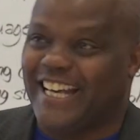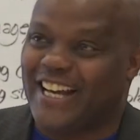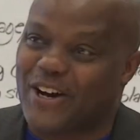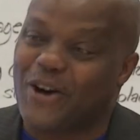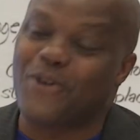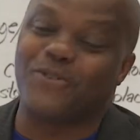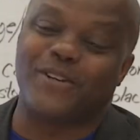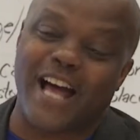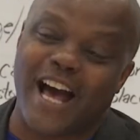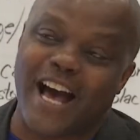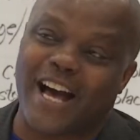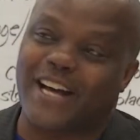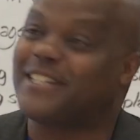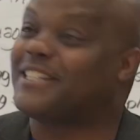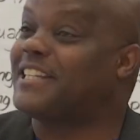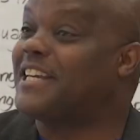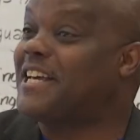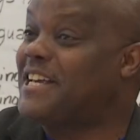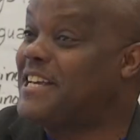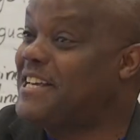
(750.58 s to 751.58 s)
Hola.
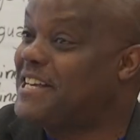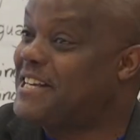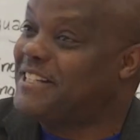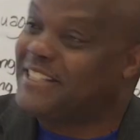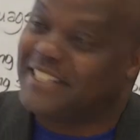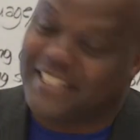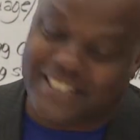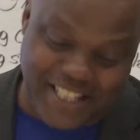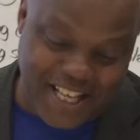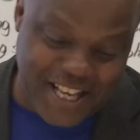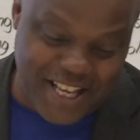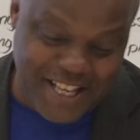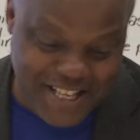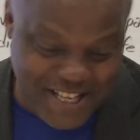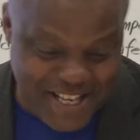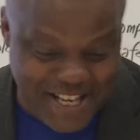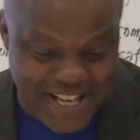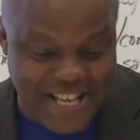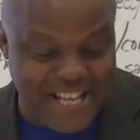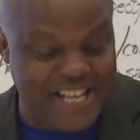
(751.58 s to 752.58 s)
See?
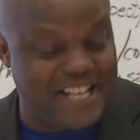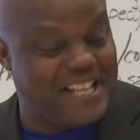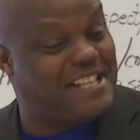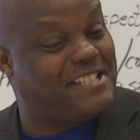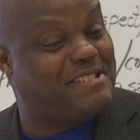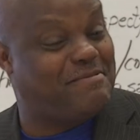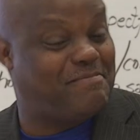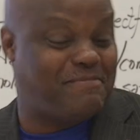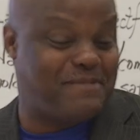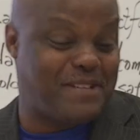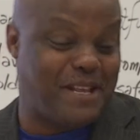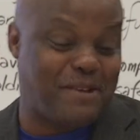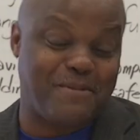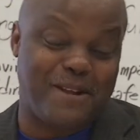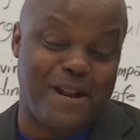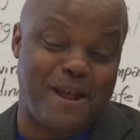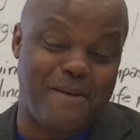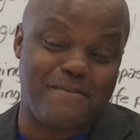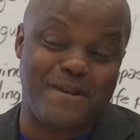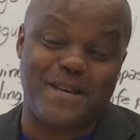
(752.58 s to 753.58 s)
That's
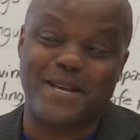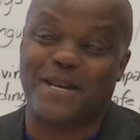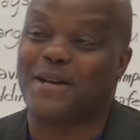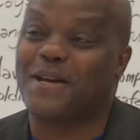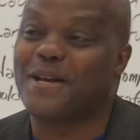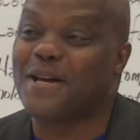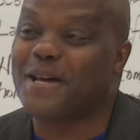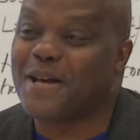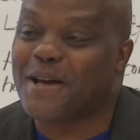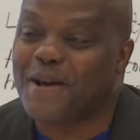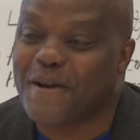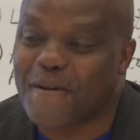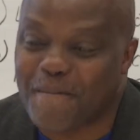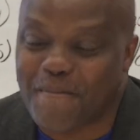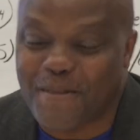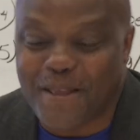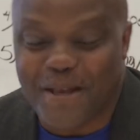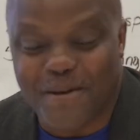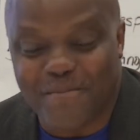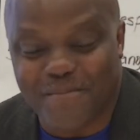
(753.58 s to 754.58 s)
what I mean.
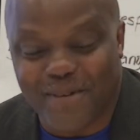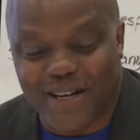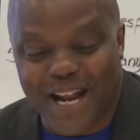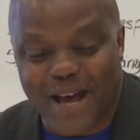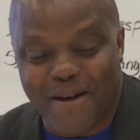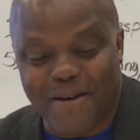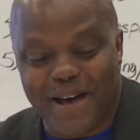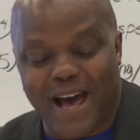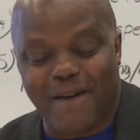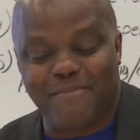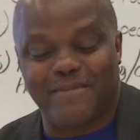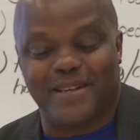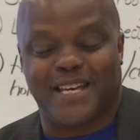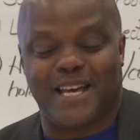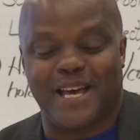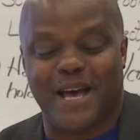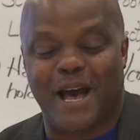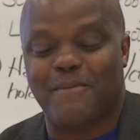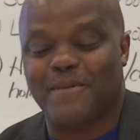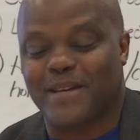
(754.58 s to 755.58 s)
But I
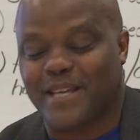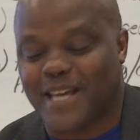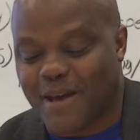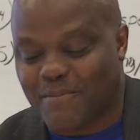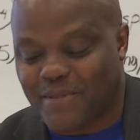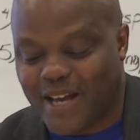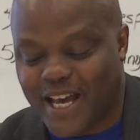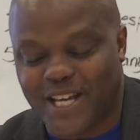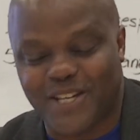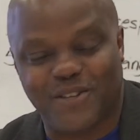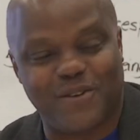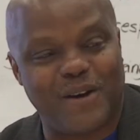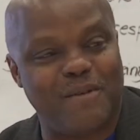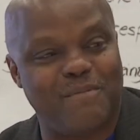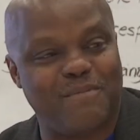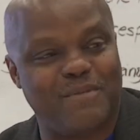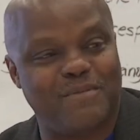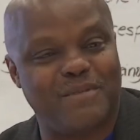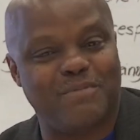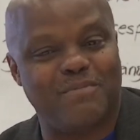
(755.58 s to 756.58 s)
became an agent.
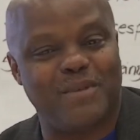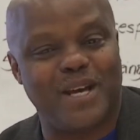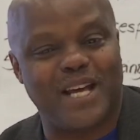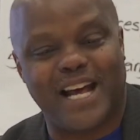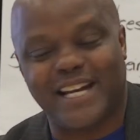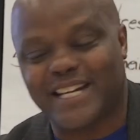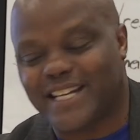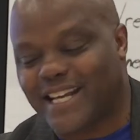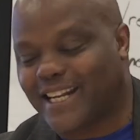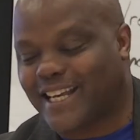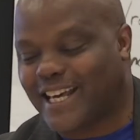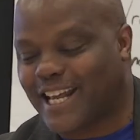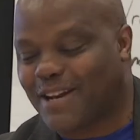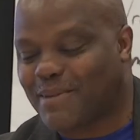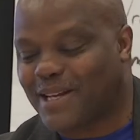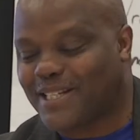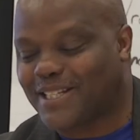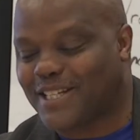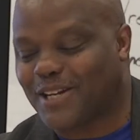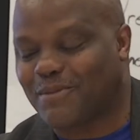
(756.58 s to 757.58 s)
I dedicated
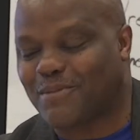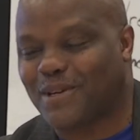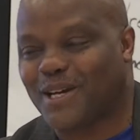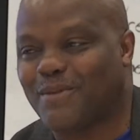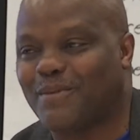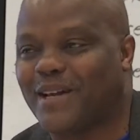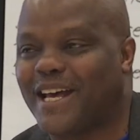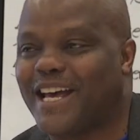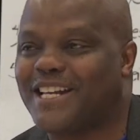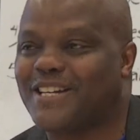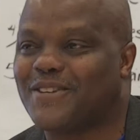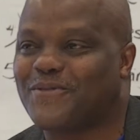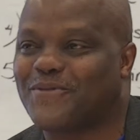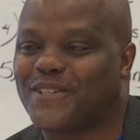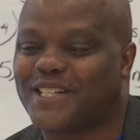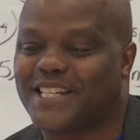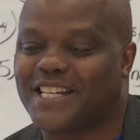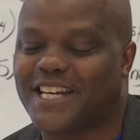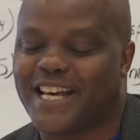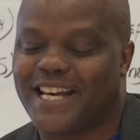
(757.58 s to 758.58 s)
myself to become an agent
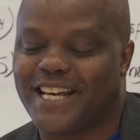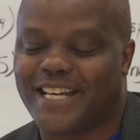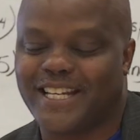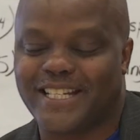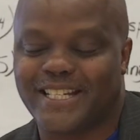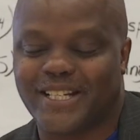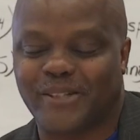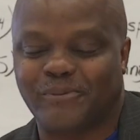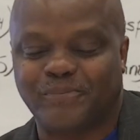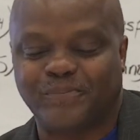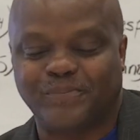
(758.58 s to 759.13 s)
for change.